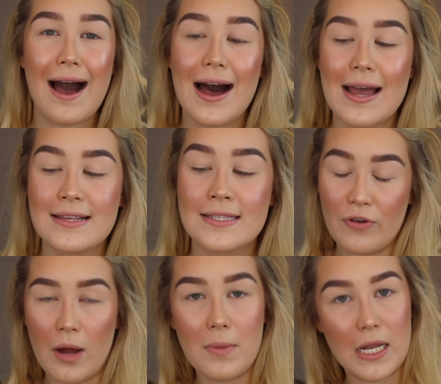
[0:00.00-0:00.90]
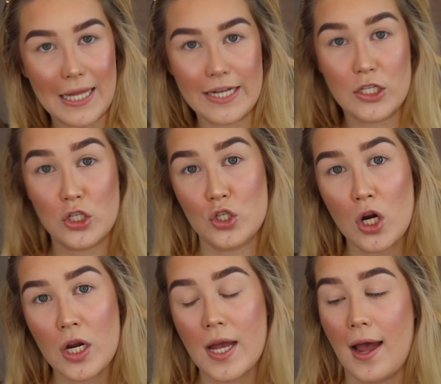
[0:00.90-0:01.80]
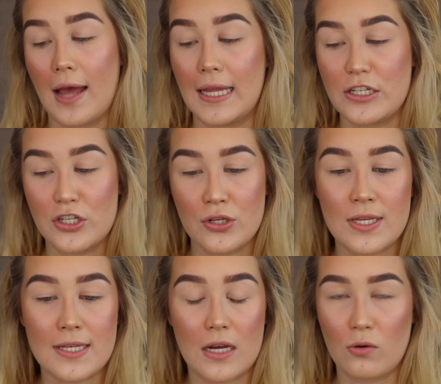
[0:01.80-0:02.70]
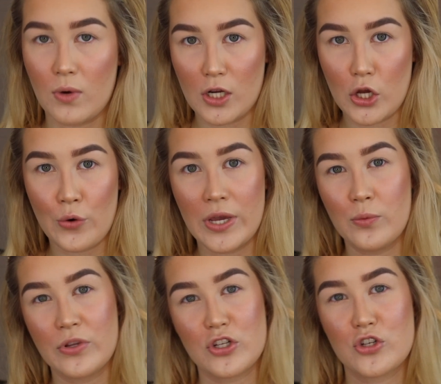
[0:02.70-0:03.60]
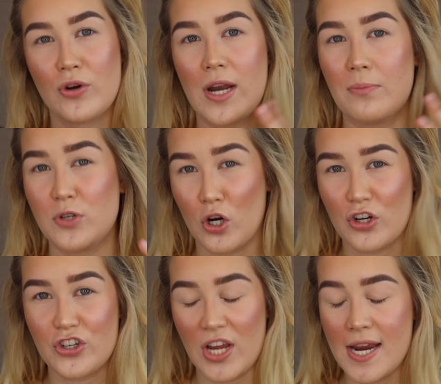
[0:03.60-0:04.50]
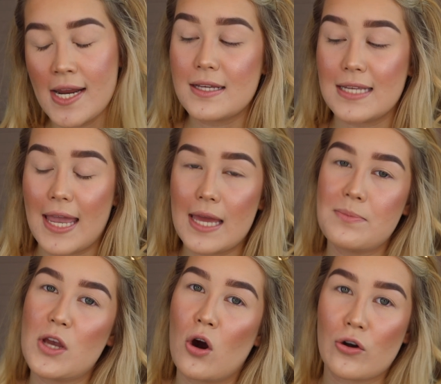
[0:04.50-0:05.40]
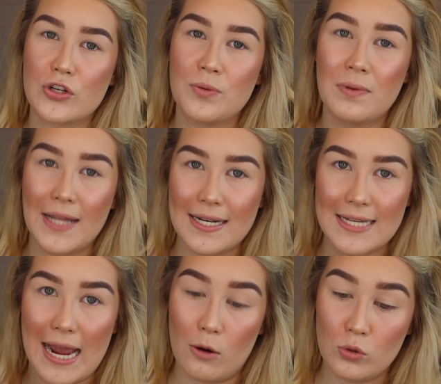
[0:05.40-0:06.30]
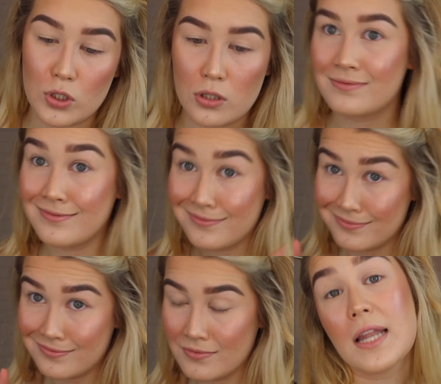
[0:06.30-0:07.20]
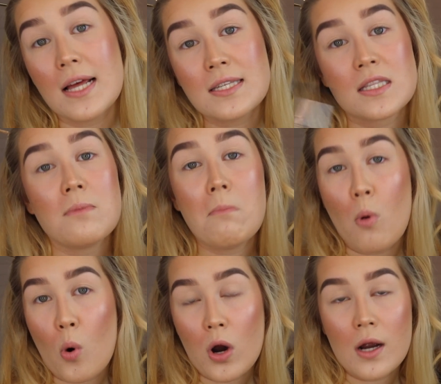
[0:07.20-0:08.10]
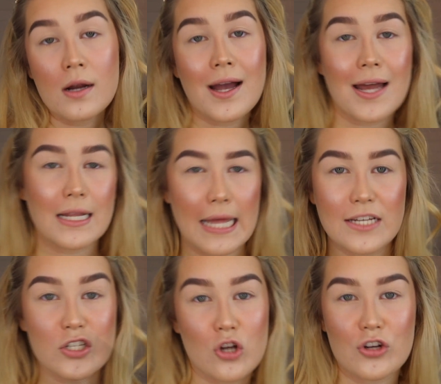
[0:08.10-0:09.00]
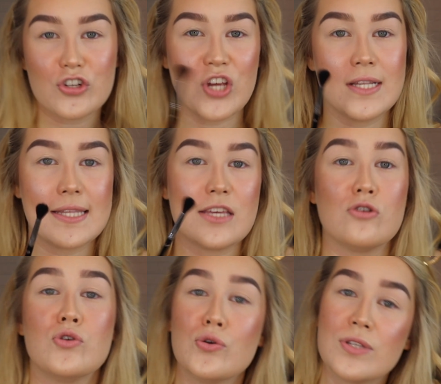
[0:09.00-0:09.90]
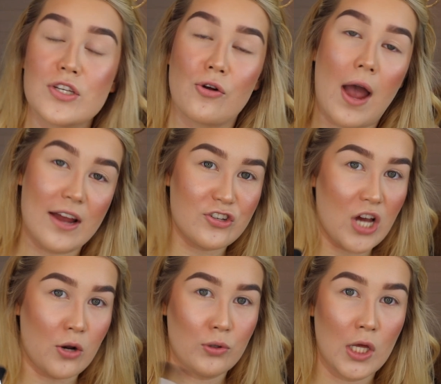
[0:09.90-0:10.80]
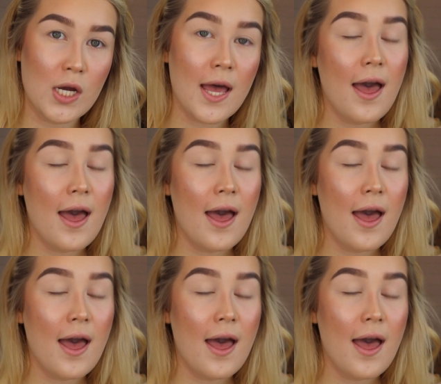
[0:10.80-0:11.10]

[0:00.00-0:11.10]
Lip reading: eyes from light to dark. I like to do this. I don't want to go in with a straight up dark shade because it can be harder to blend out. Plus, the more kind of light to dark shades that you use in your eyeshadow look,